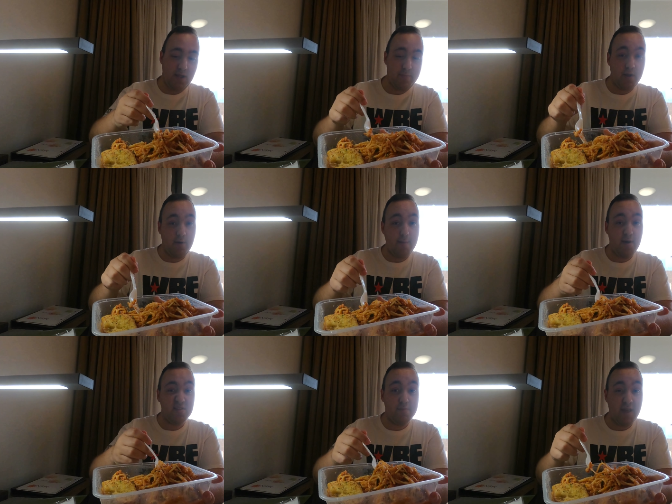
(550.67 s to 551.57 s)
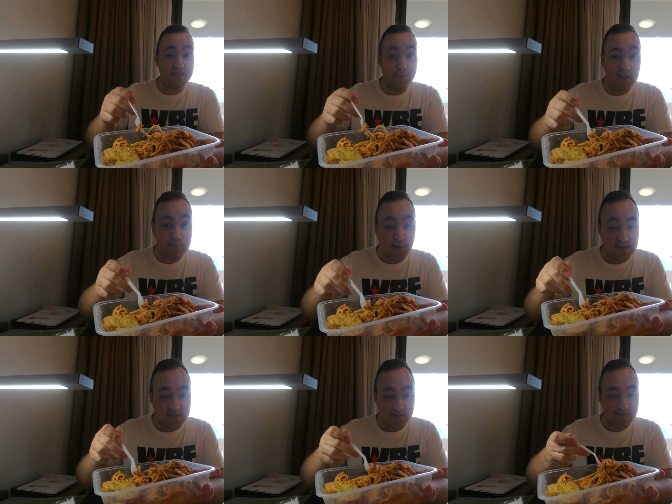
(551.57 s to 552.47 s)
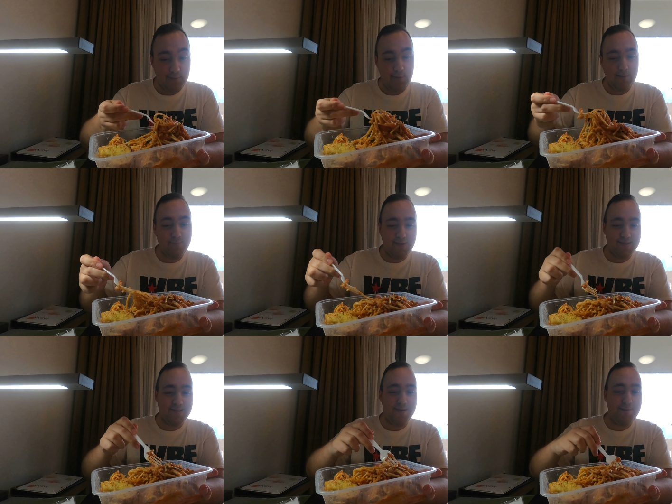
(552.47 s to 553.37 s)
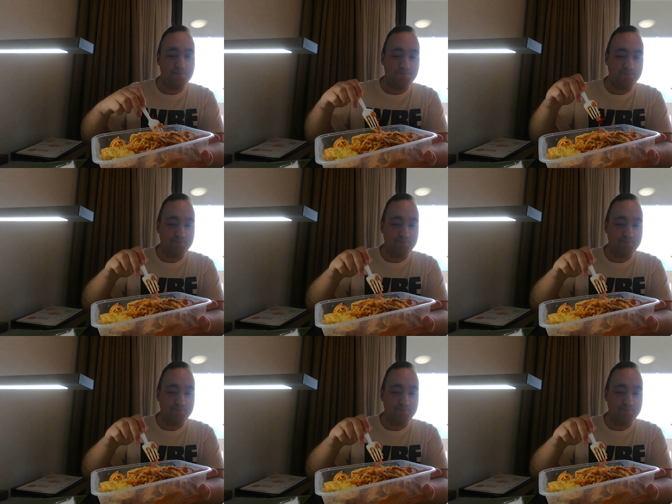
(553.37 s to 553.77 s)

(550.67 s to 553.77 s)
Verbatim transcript: mum and grandmother make the best pasta in the world but um,